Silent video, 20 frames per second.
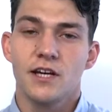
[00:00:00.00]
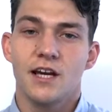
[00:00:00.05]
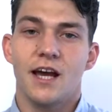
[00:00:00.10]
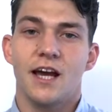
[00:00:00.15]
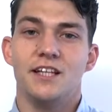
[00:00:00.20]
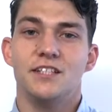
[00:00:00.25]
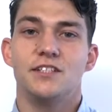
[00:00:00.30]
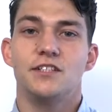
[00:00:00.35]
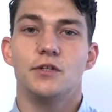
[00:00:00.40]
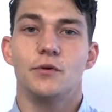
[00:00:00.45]

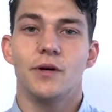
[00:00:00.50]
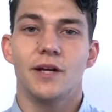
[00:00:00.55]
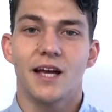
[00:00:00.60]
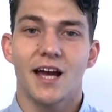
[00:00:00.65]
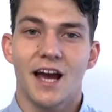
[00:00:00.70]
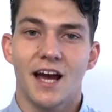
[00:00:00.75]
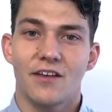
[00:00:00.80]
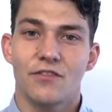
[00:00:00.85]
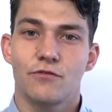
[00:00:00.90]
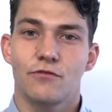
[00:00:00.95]
is
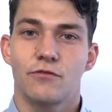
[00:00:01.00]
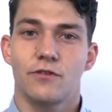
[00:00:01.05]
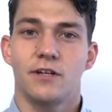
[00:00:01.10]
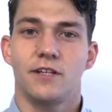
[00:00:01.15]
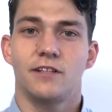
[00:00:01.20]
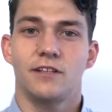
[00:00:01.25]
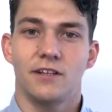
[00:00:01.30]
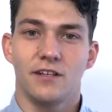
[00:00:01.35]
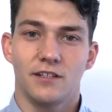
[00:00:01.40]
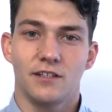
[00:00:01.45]
doing
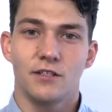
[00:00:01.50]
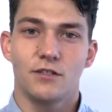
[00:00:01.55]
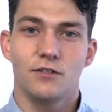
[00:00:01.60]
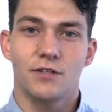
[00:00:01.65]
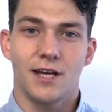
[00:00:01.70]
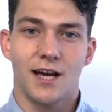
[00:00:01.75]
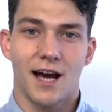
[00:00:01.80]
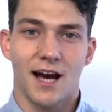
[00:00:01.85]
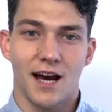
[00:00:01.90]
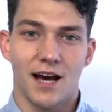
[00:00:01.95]
everything you
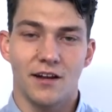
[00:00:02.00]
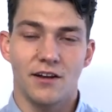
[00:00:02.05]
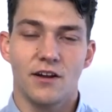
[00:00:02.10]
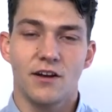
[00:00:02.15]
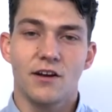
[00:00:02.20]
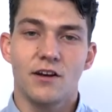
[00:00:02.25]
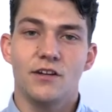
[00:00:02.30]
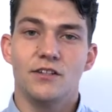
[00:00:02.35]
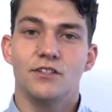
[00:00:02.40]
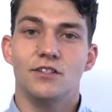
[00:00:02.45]
can
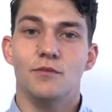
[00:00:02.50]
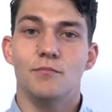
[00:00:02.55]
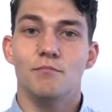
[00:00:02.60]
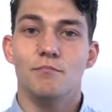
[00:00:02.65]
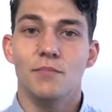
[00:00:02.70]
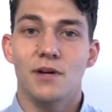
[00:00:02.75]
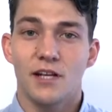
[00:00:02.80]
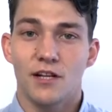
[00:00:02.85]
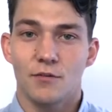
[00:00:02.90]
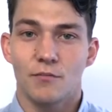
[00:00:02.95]
to
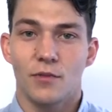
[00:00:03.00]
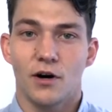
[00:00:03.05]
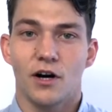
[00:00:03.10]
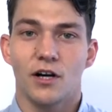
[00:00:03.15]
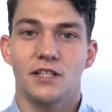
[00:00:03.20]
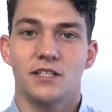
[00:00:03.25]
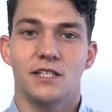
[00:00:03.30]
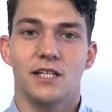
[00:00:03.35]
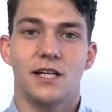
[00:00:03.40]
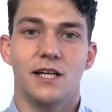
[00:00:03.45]

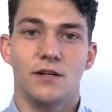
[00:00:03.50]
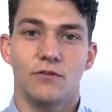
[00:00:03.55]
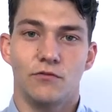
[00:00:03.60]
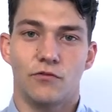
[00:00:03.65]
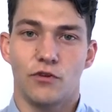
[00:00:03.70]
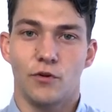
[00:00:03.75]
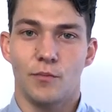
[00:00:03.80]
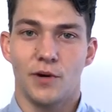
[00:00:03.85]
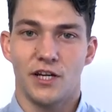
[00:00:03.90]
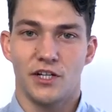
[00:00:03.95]
minimize
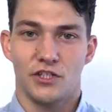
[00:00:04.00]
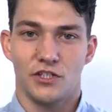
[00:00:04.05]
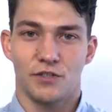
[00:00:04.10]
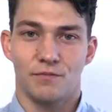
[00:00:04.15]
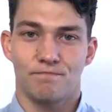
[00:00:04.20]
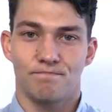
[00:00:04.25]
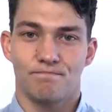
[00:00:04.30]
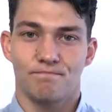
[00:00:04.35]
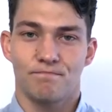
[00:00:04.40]
inflammation.